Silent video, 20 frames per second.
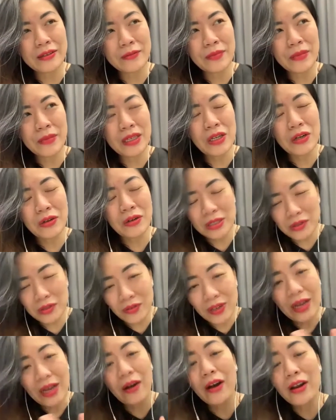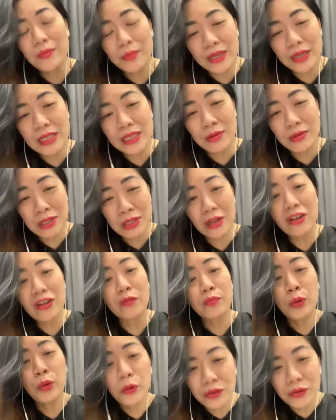it's really hard because there was a lot of
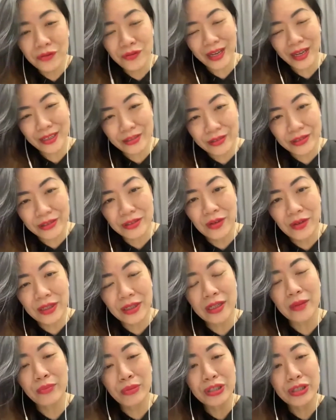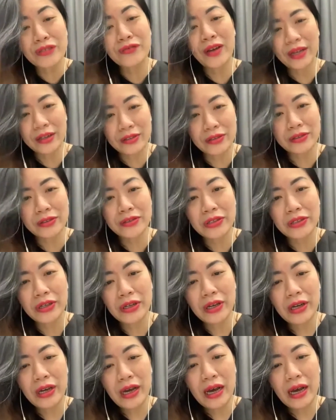pull factors rather than push factors.
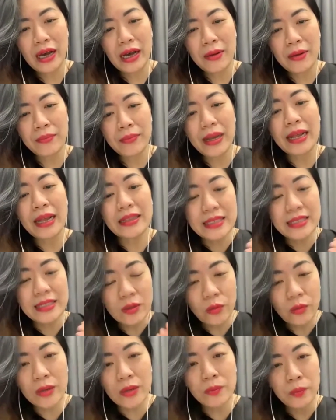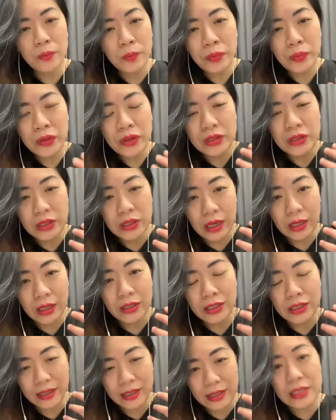And I did want to
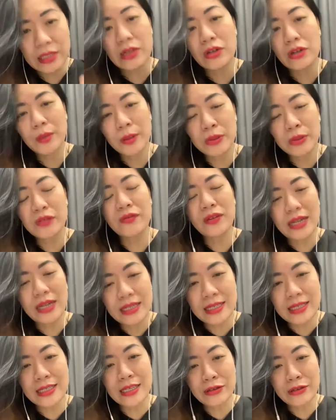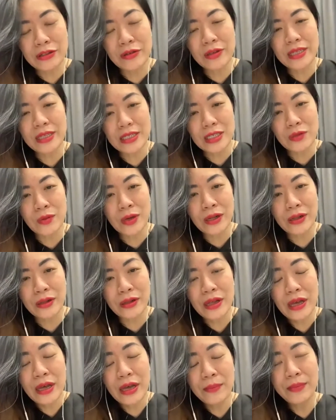consider people's feelings as I was doing this as well.
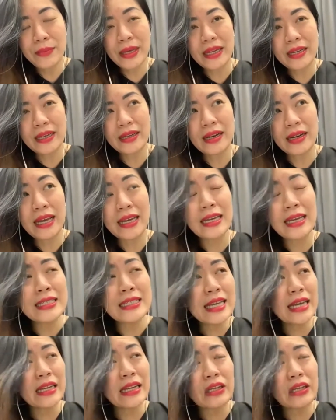But like I said,